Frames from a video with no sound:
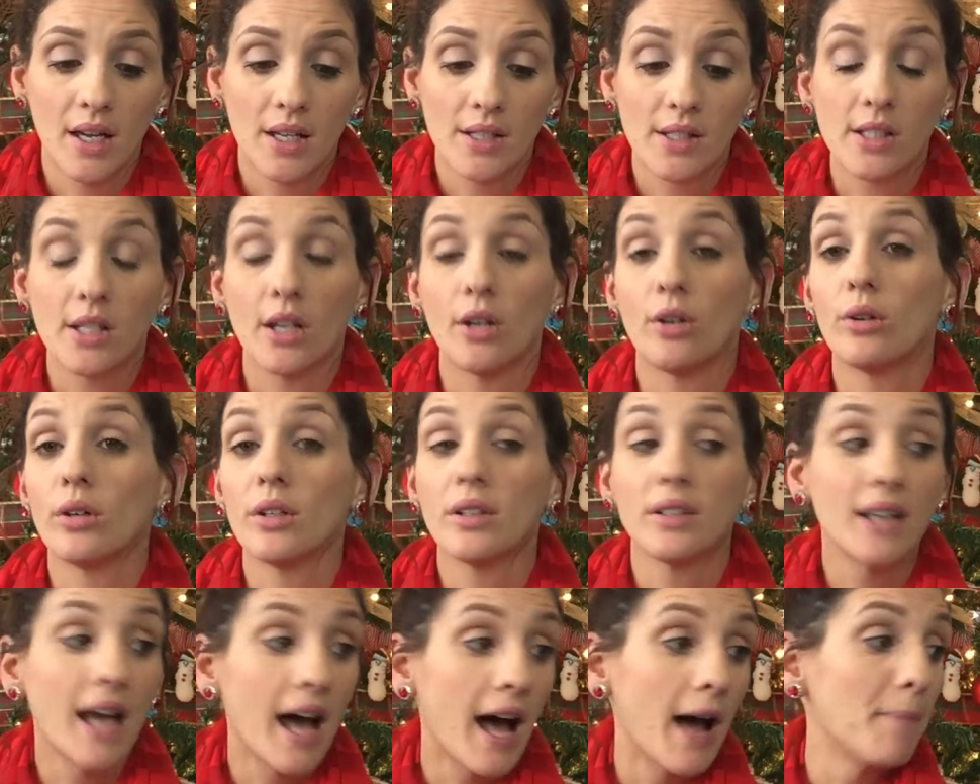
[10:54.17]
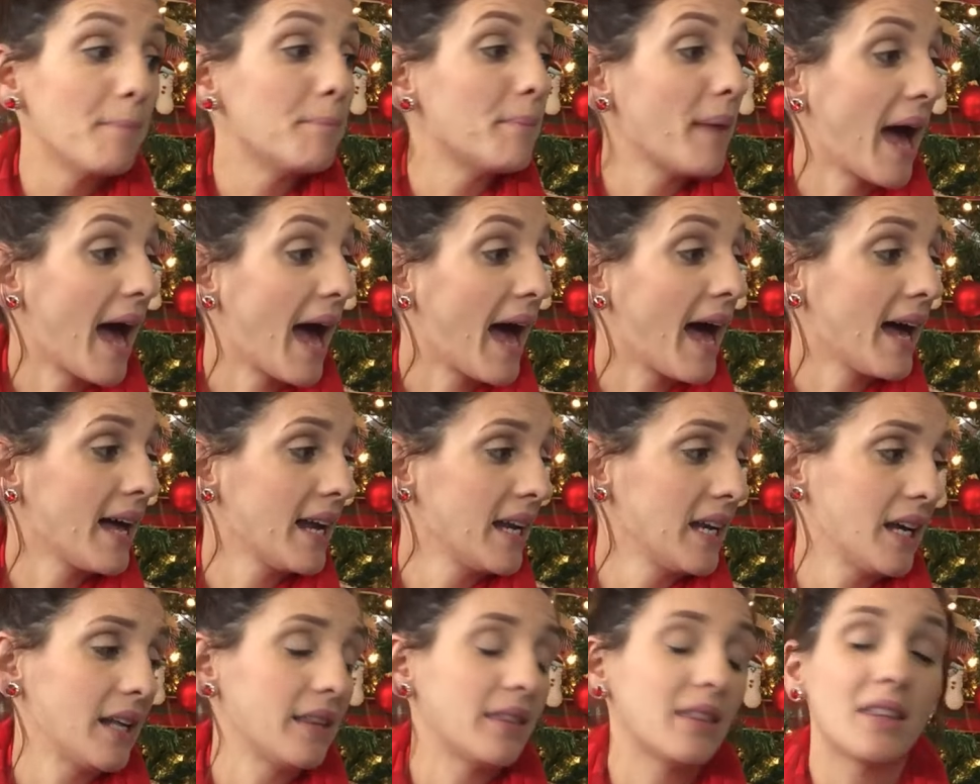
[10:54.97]
So not
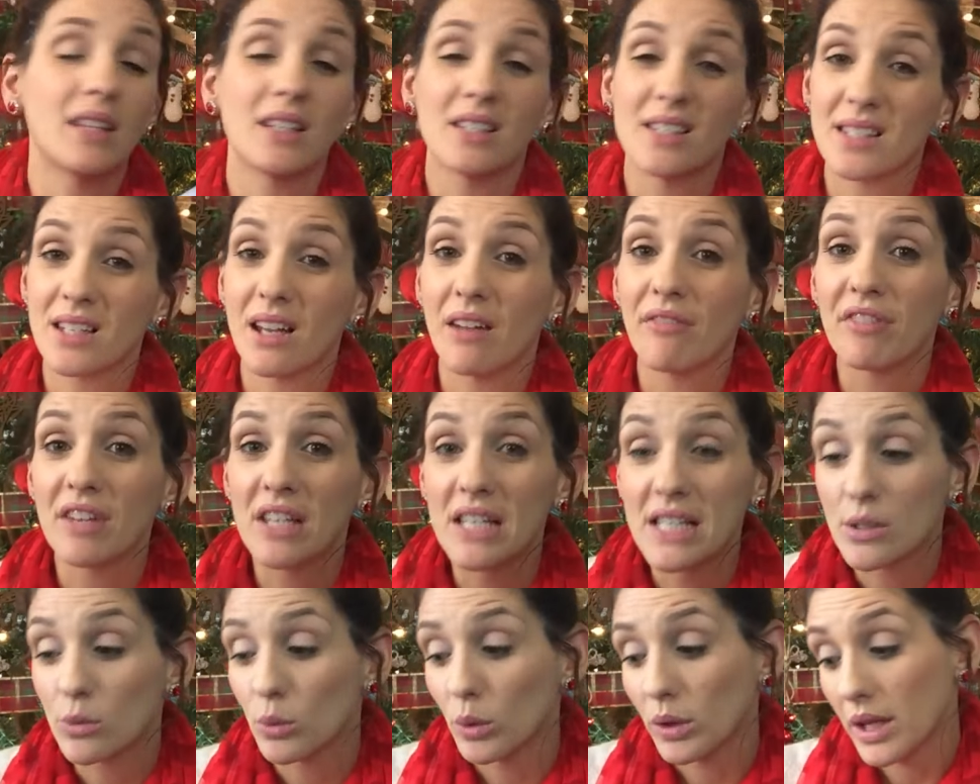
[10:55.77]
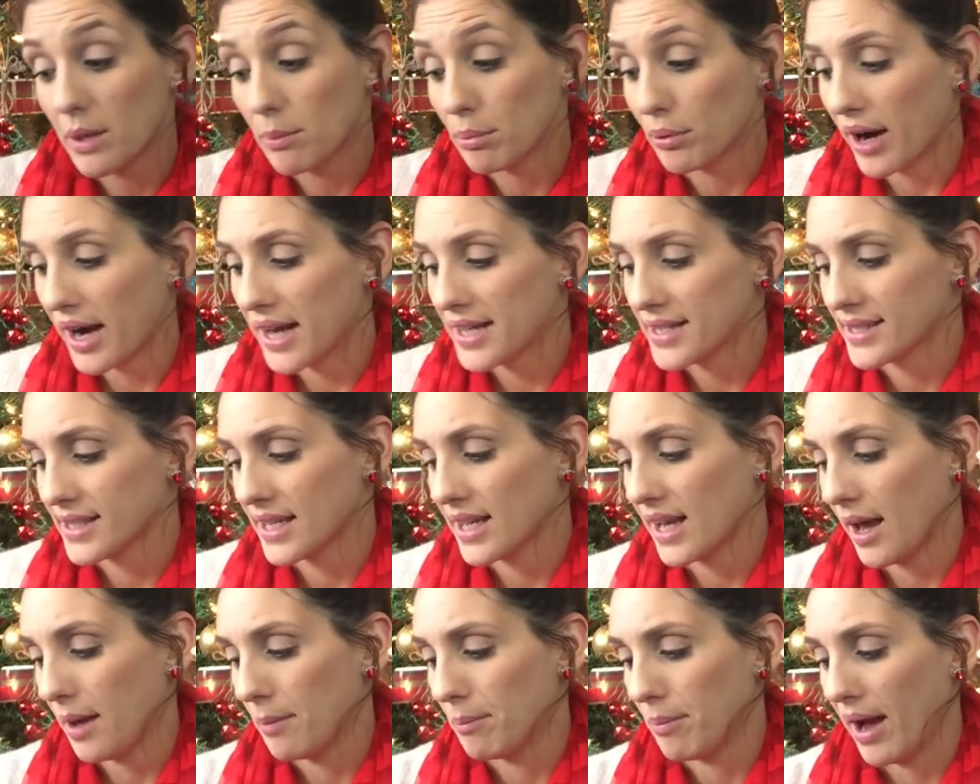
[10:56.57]
bad. The stuff is really
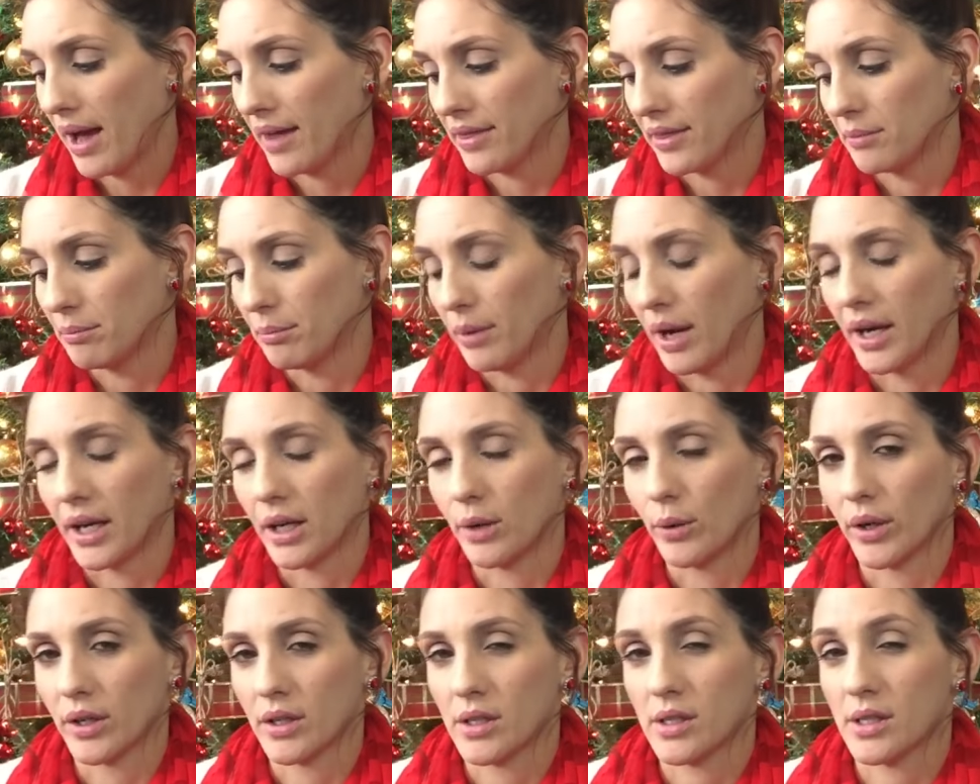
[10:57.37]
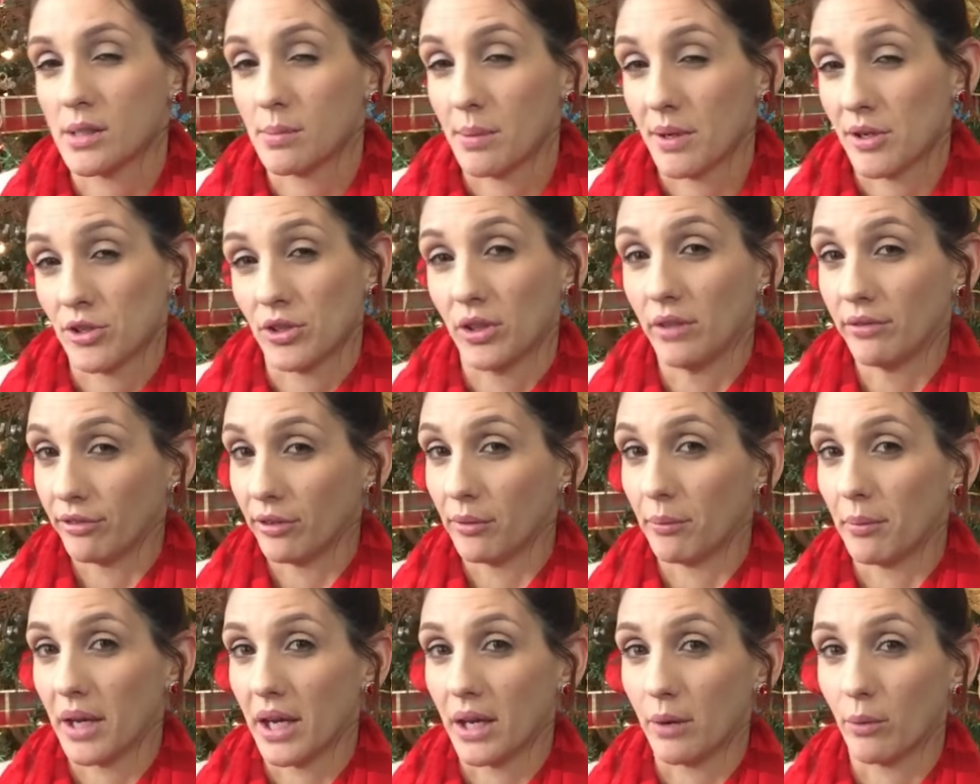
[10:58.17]
pricey at Bath & Body Works, especially
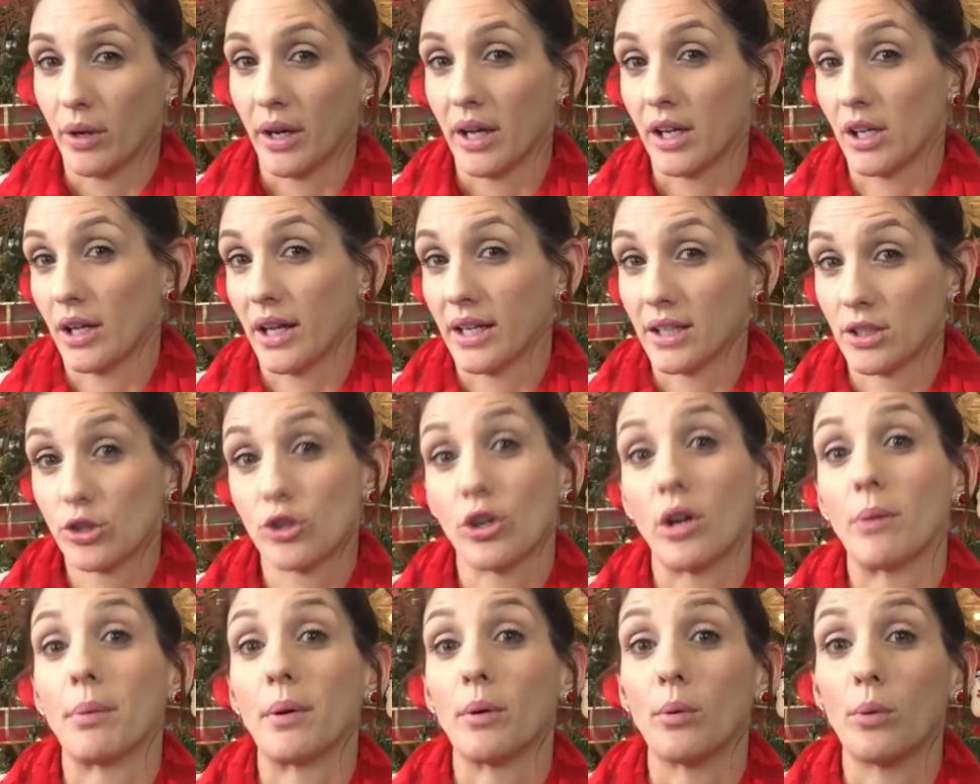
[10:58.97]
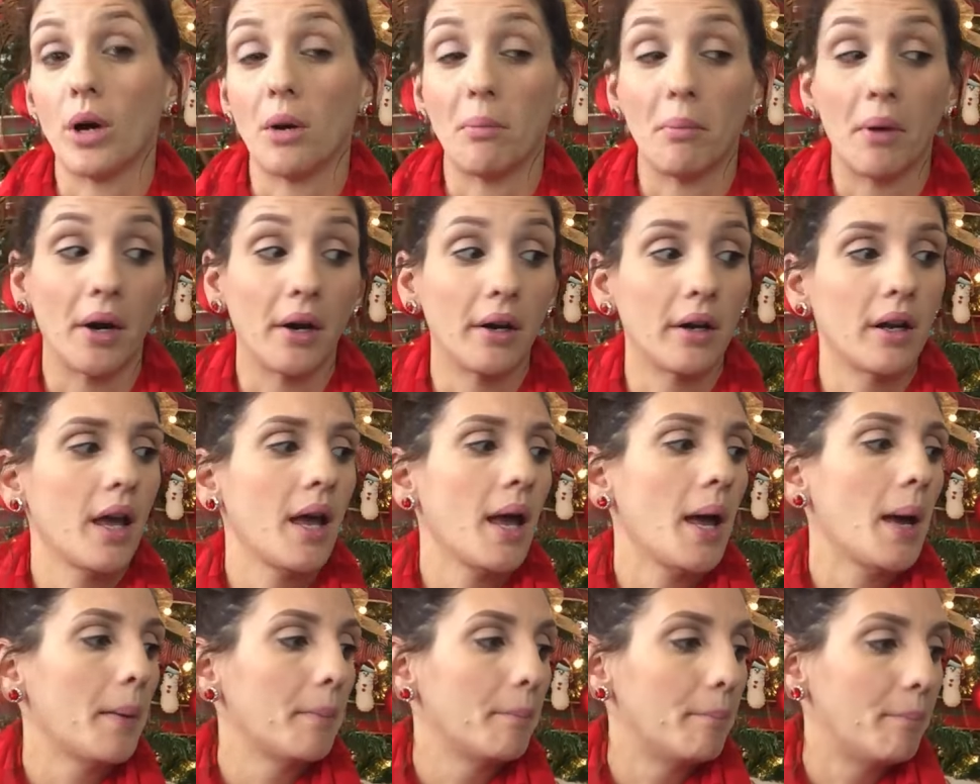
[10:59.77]
for me when I like to shop at Walmart,
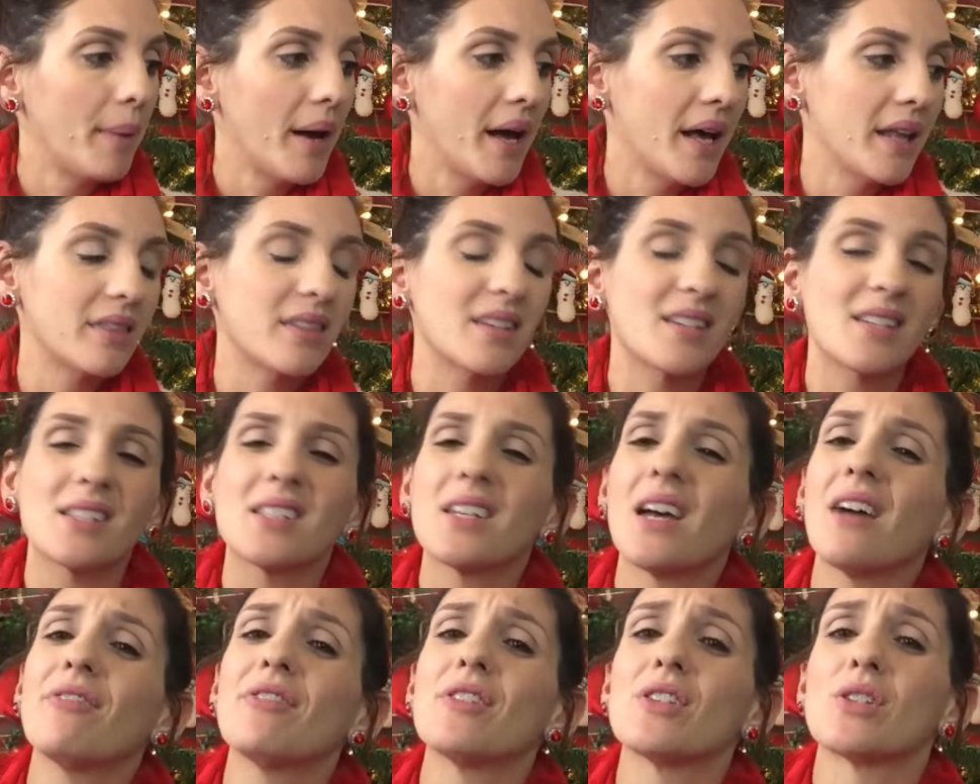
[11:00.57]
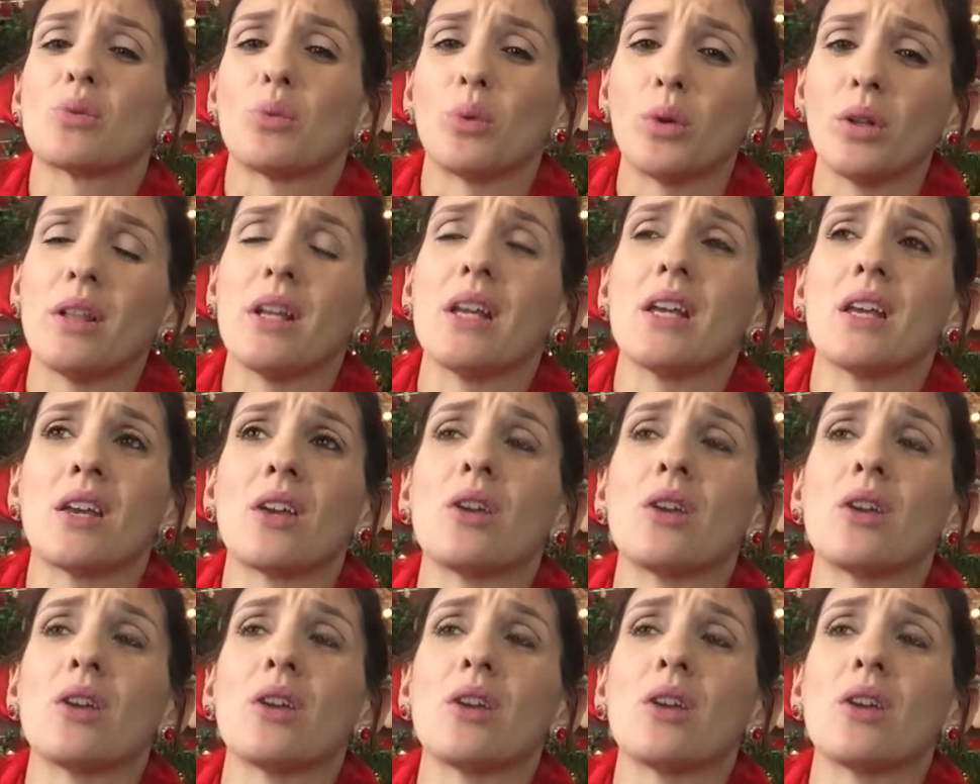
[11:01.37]
but the stuff is really